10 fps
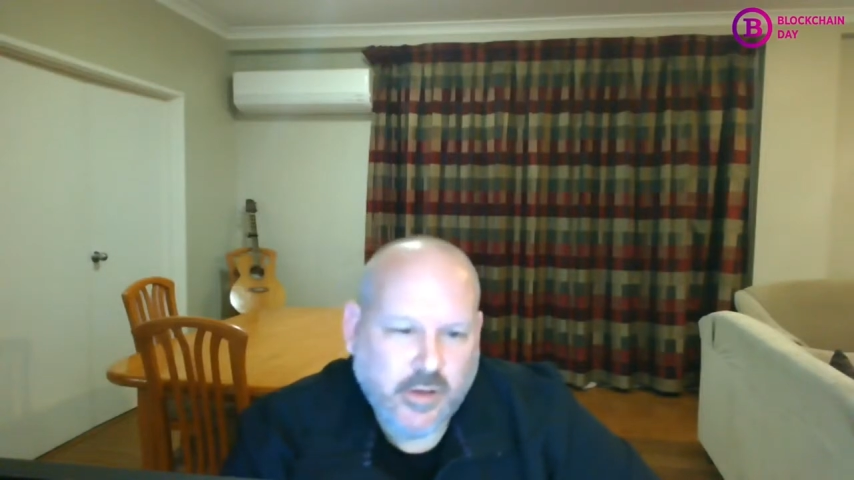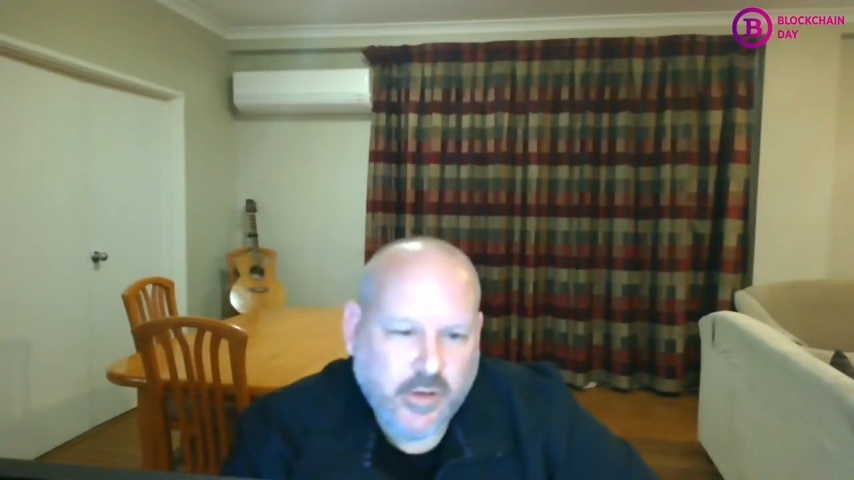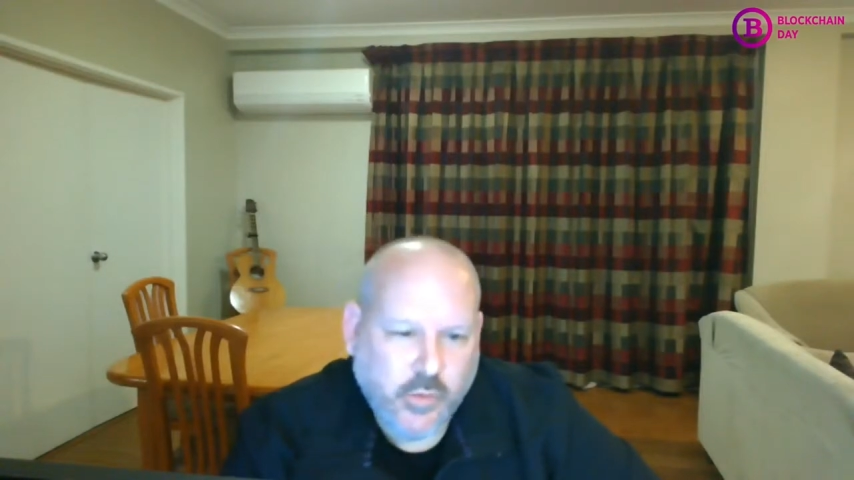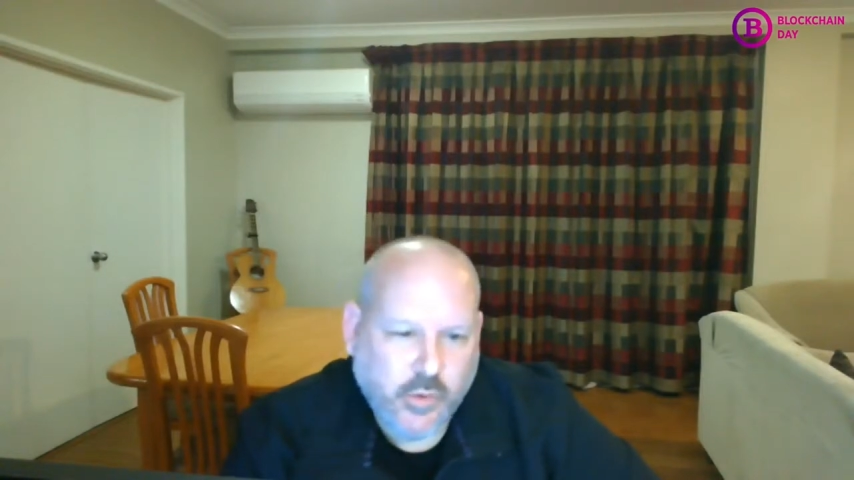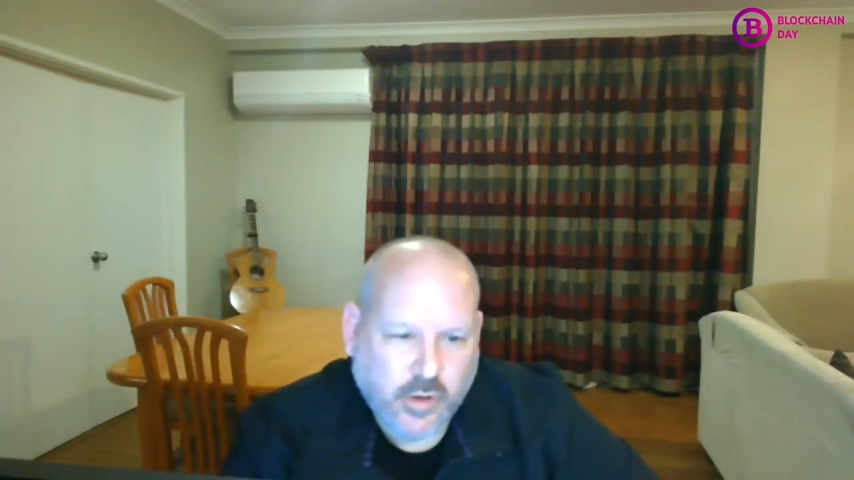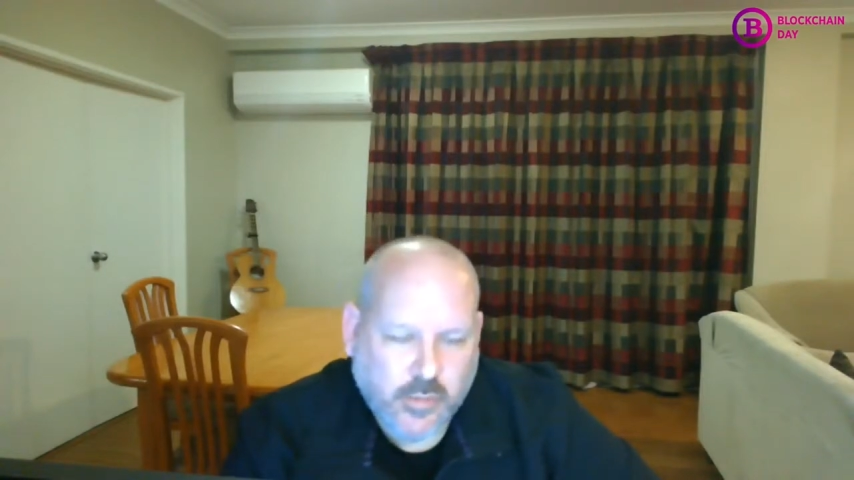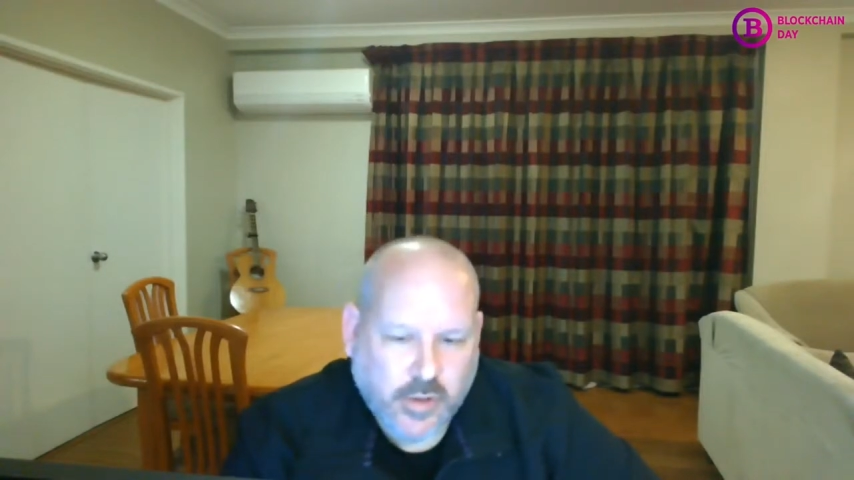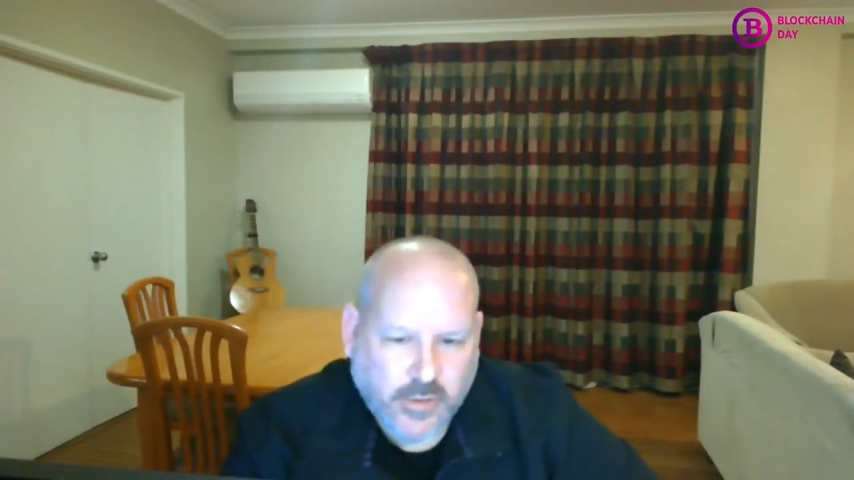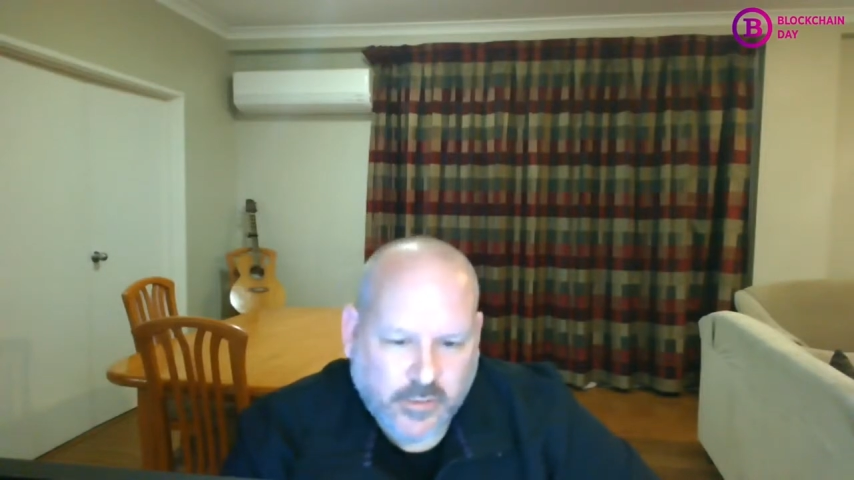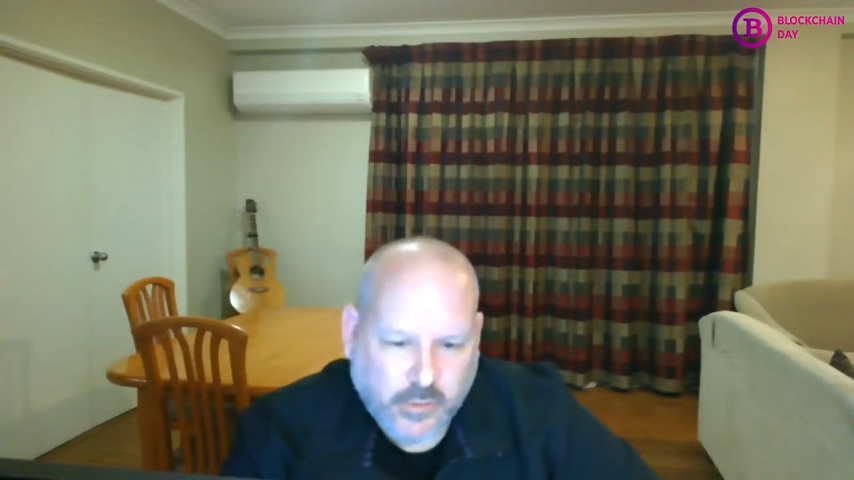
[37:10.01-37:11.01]
who were a
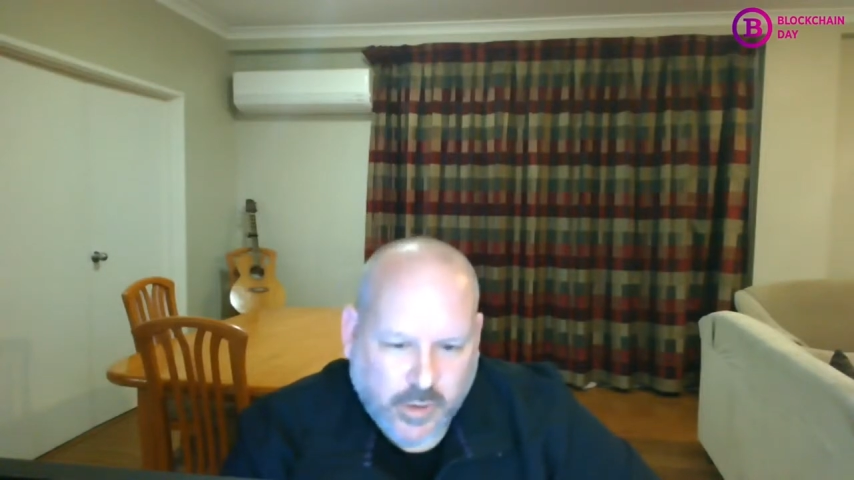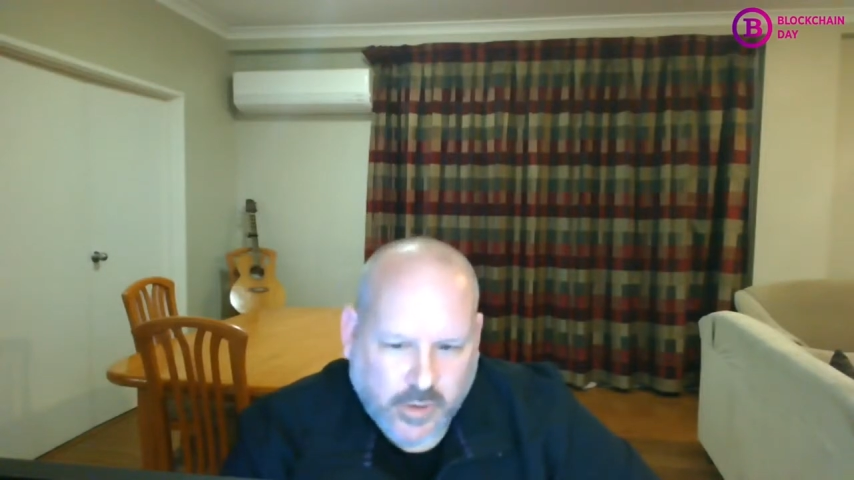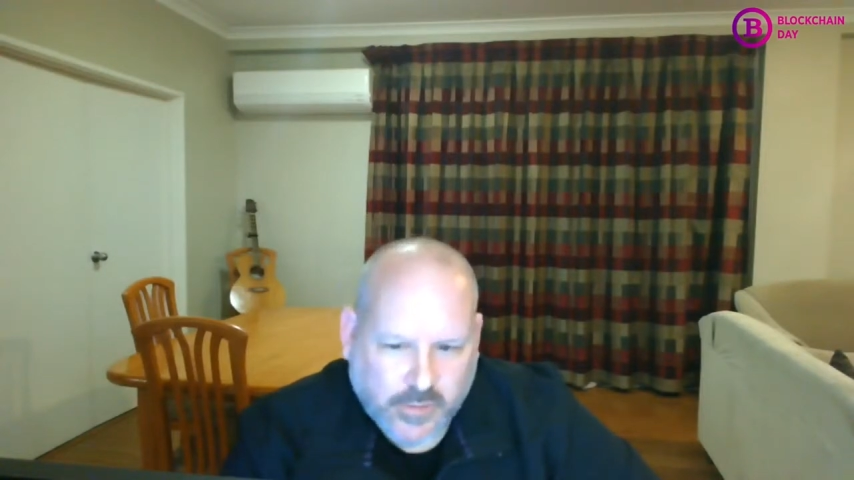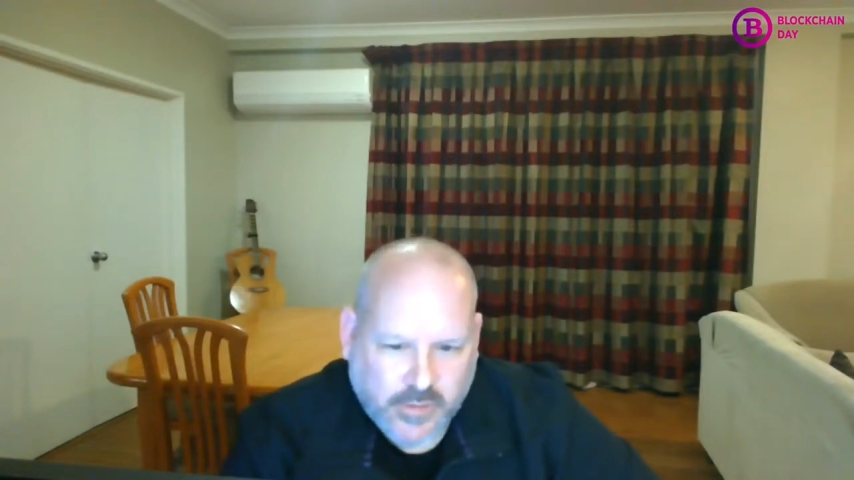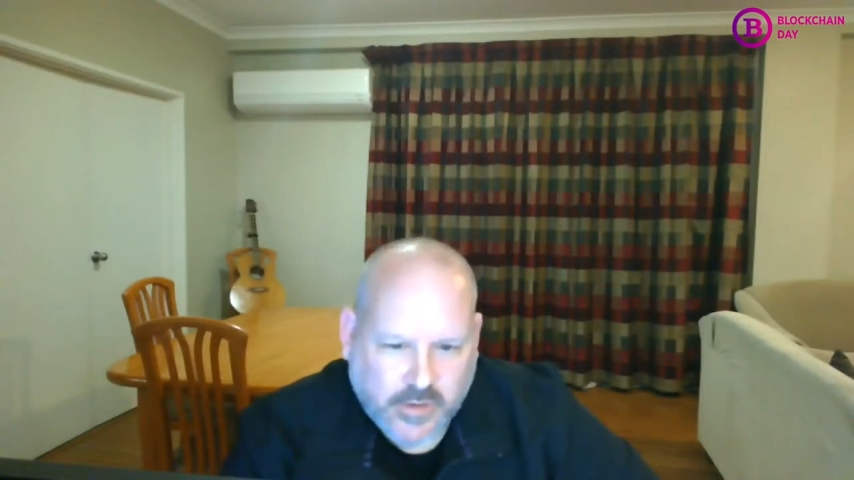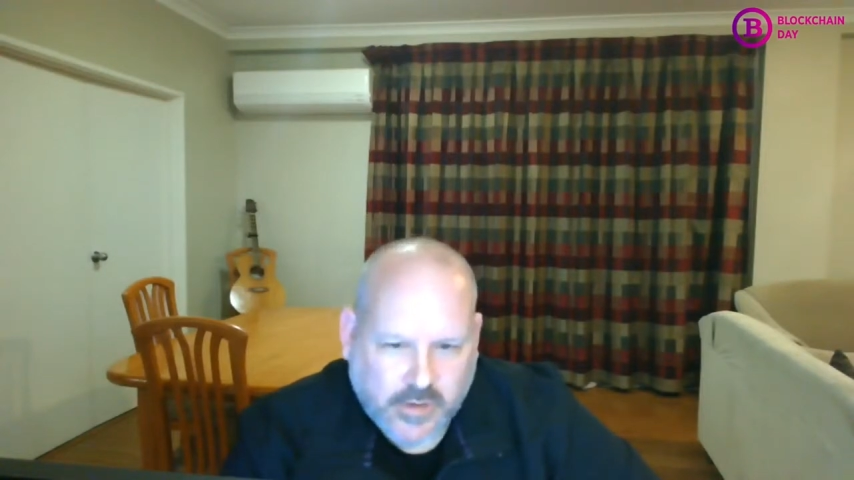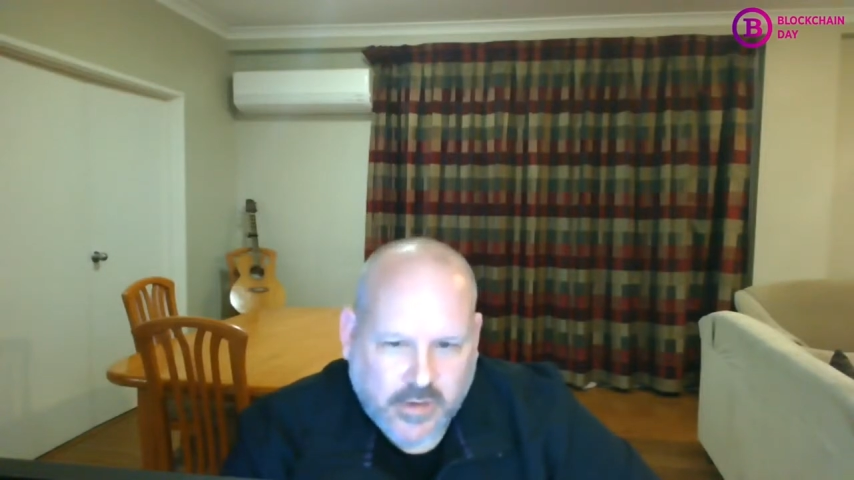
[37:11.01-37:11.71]
competitor to us.